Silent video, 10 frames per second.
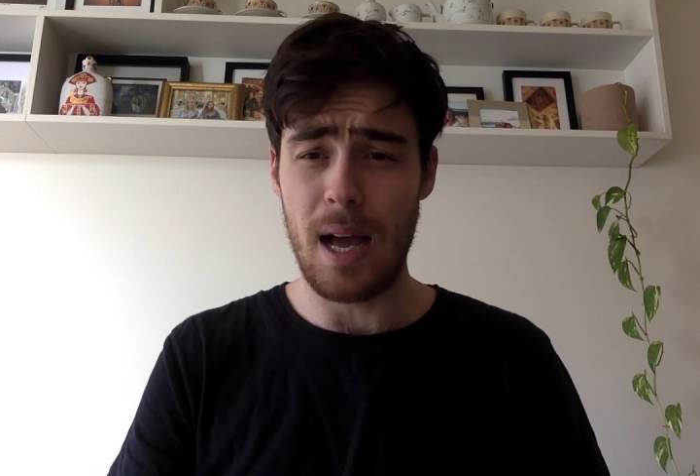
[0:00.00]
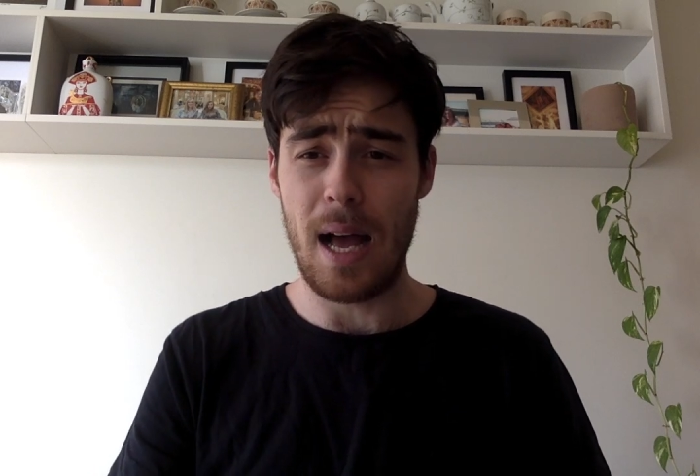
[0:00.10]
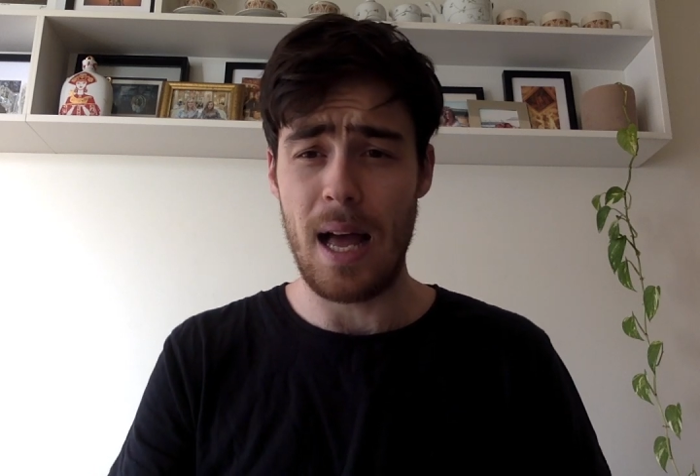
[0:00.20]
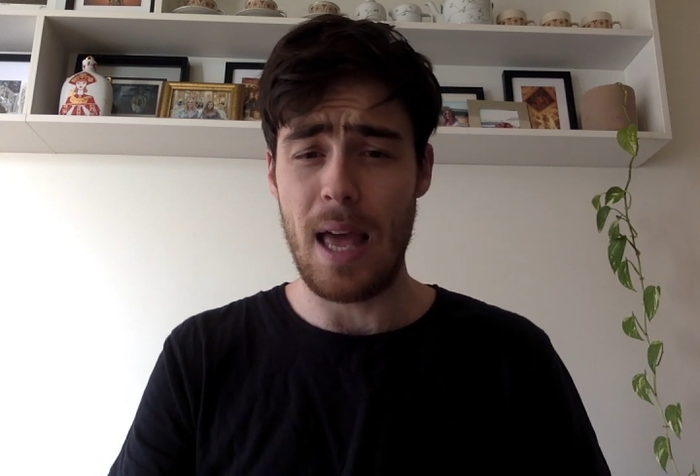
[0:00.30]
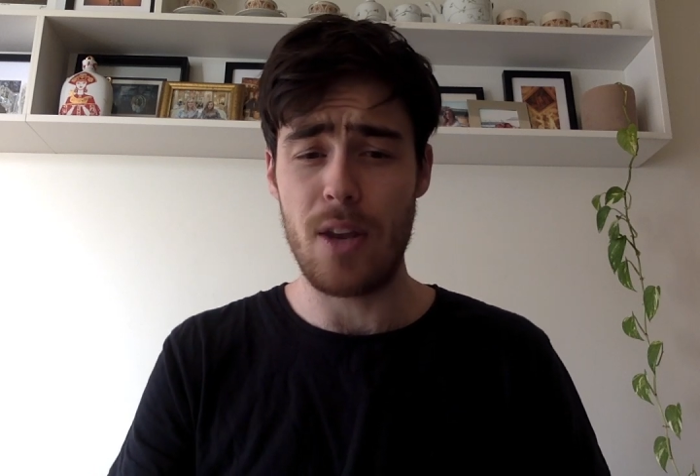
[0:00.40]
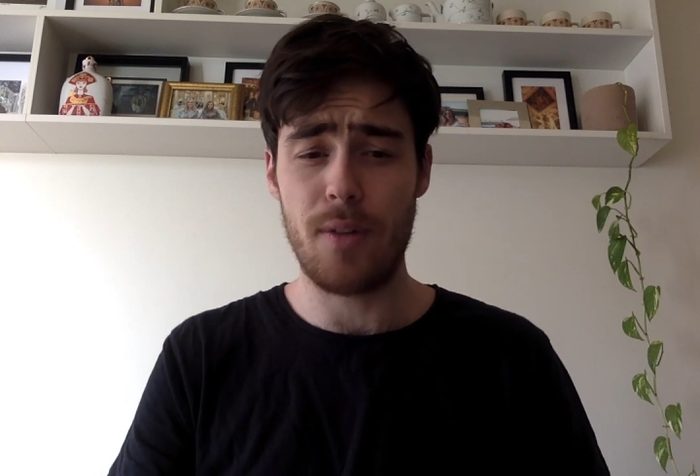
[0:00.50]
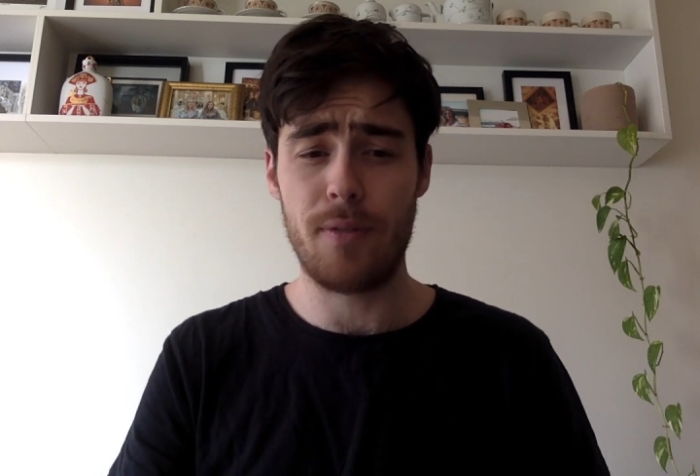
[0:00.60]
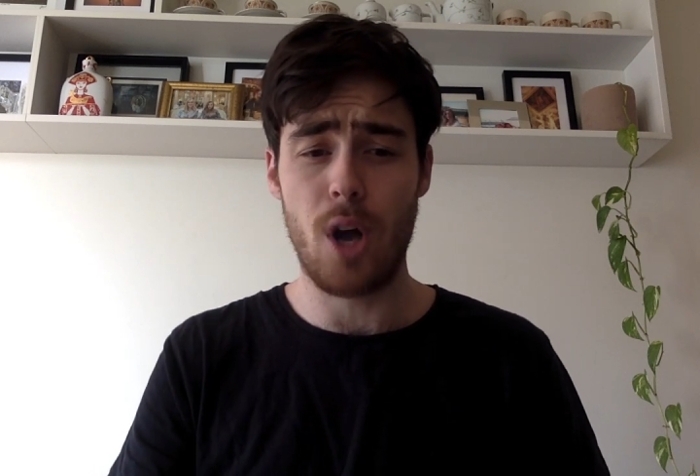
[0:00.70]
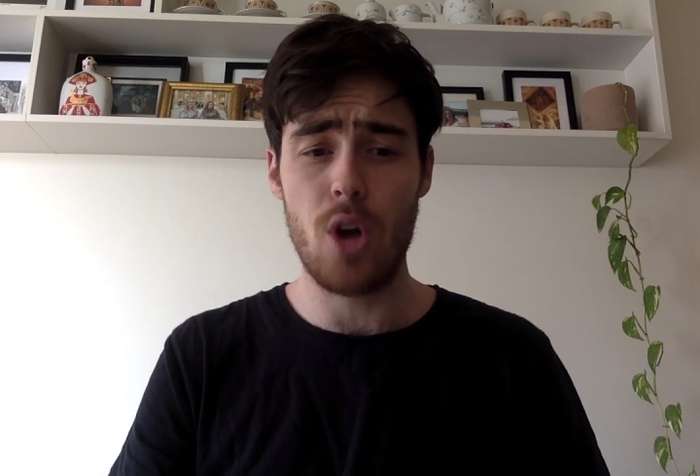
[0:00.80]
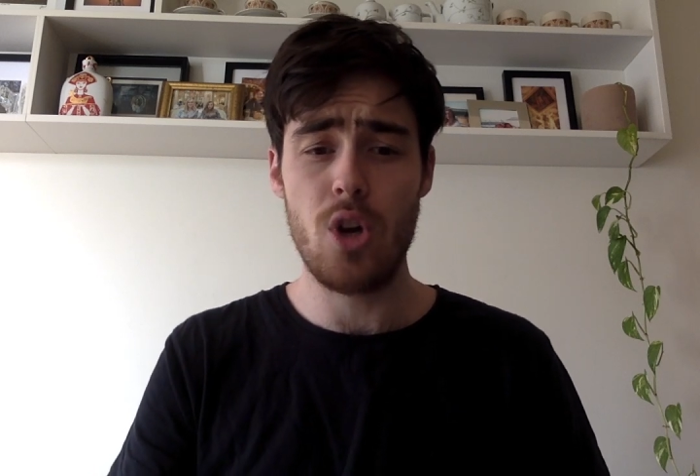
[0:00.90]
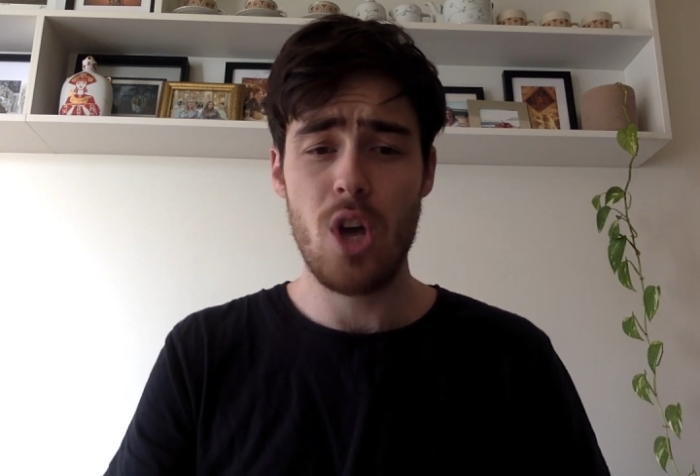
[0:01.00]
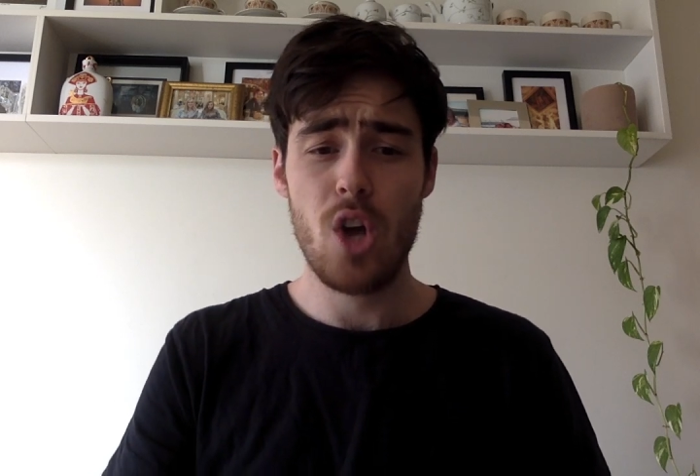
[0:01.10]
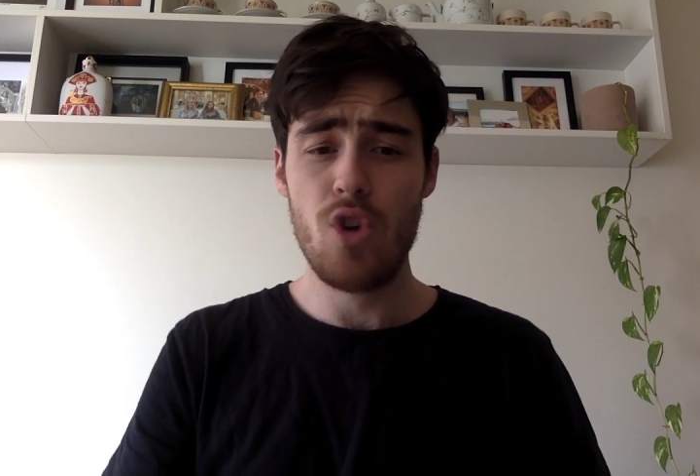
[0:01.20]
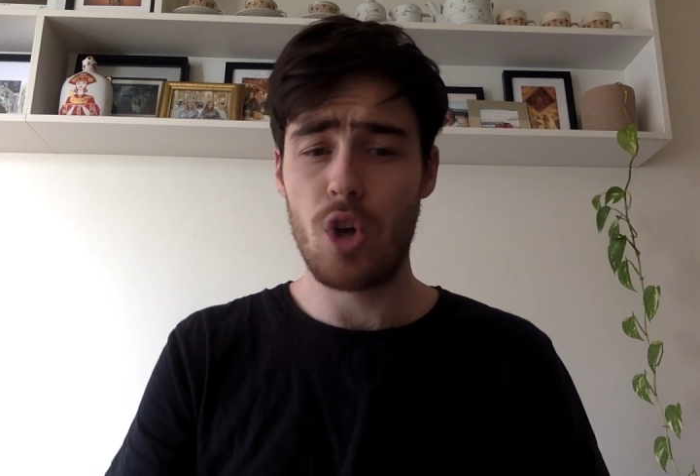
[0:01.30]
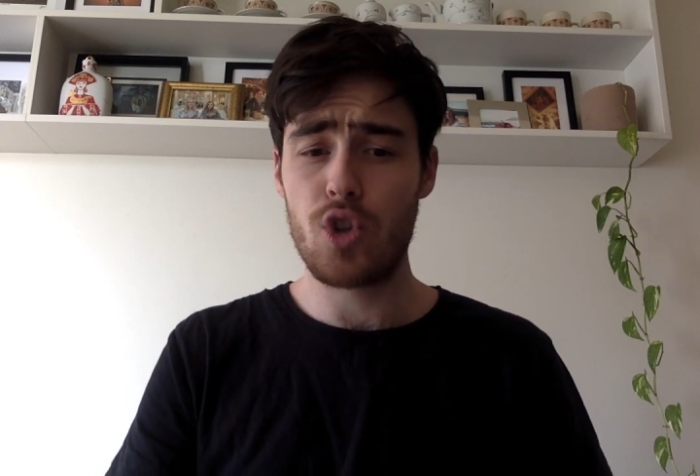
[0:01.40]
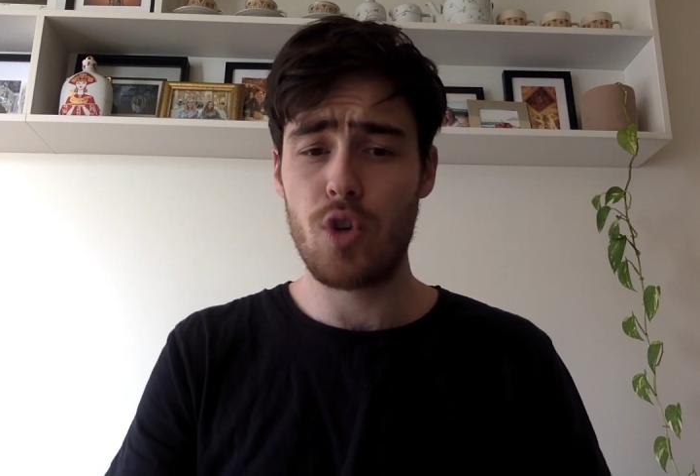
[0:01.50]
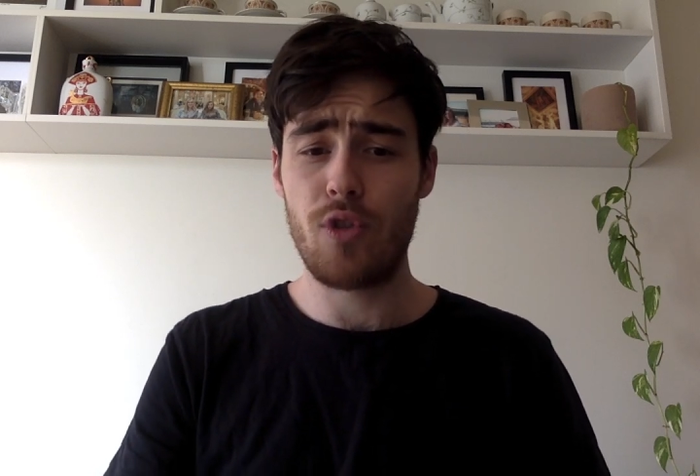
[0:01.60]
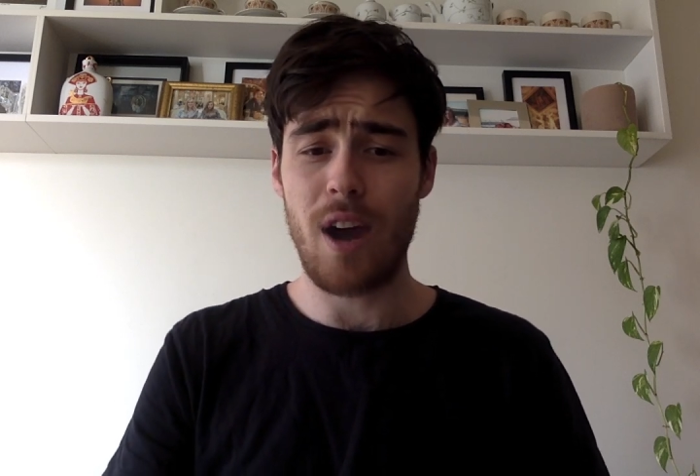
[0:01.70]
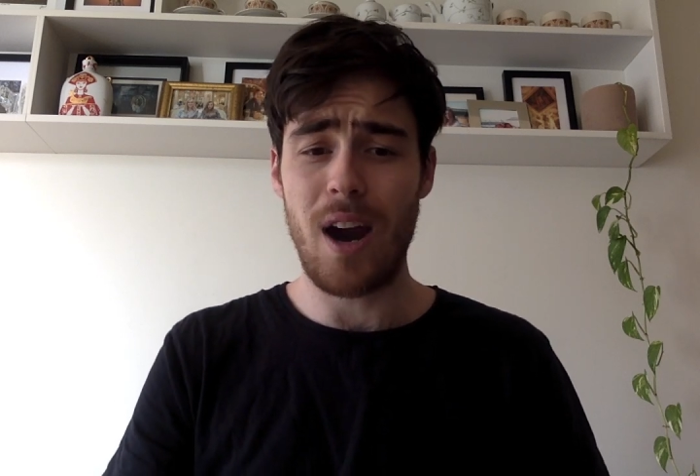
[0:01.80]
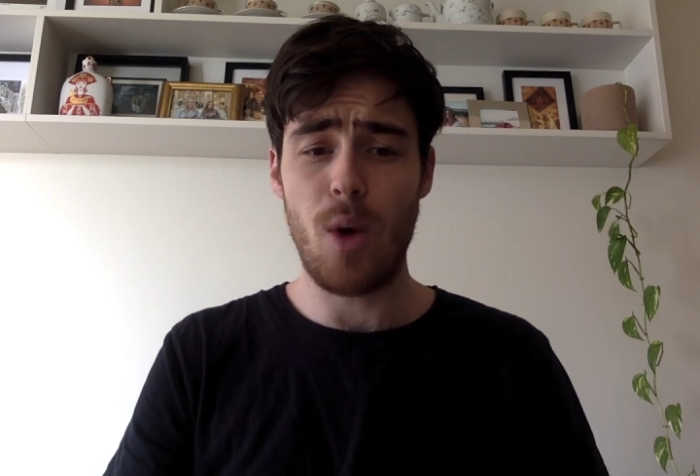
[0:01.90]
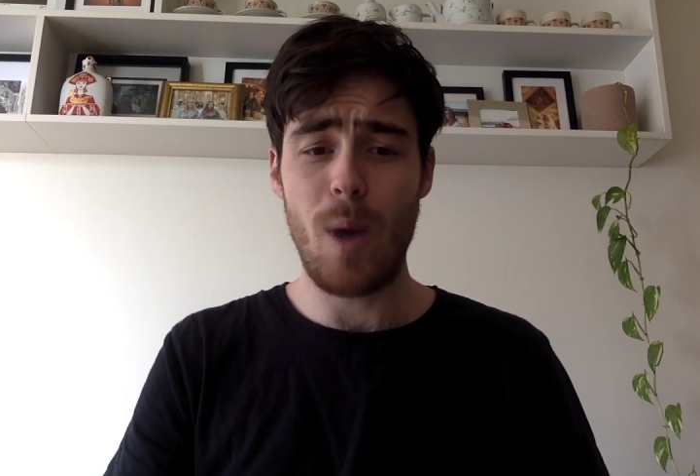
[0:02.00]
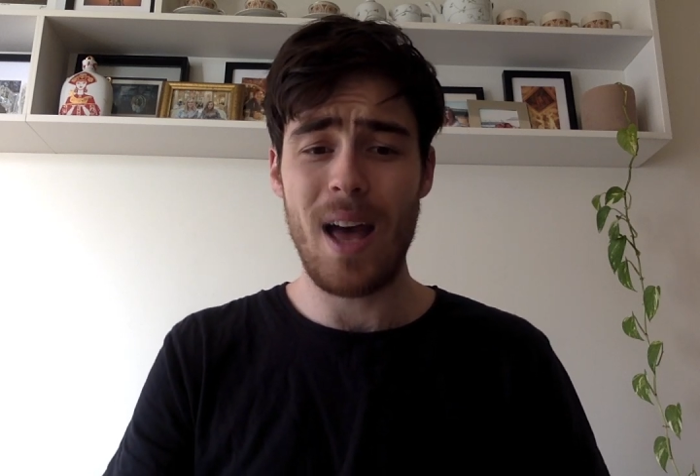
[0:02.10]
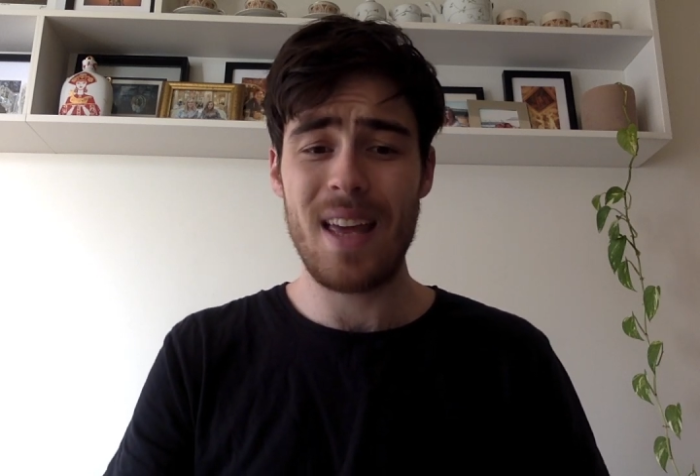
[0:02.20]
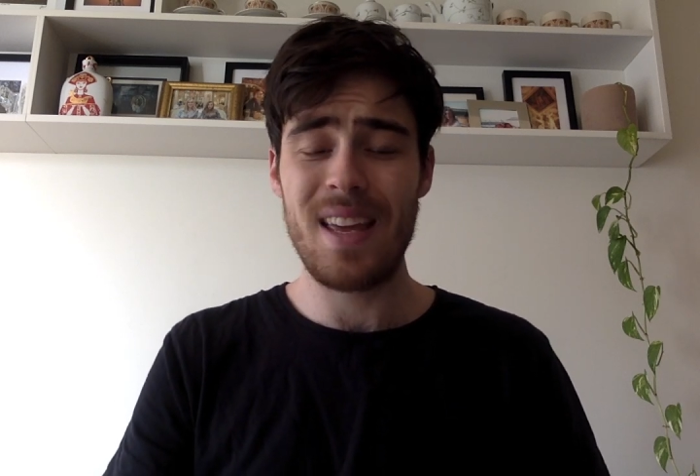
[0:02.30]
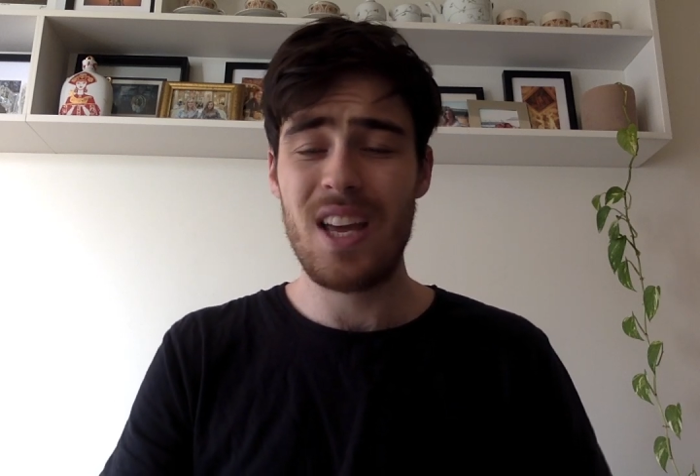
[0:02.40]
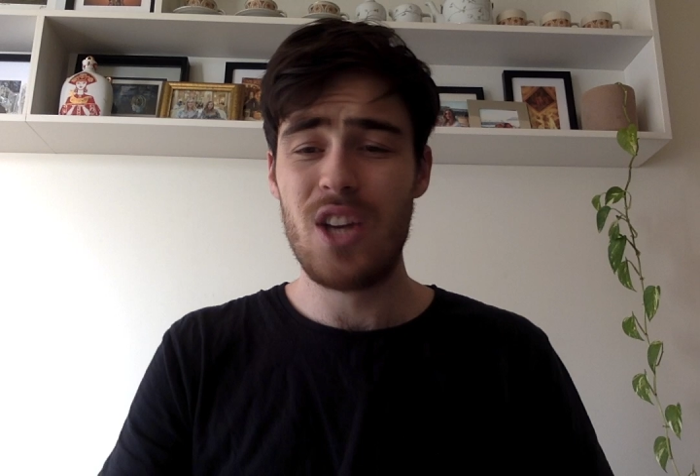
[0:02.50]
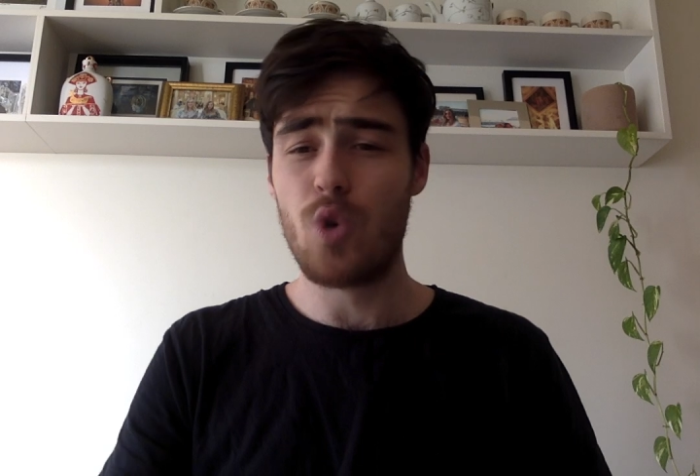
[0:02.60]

and your phone not too far away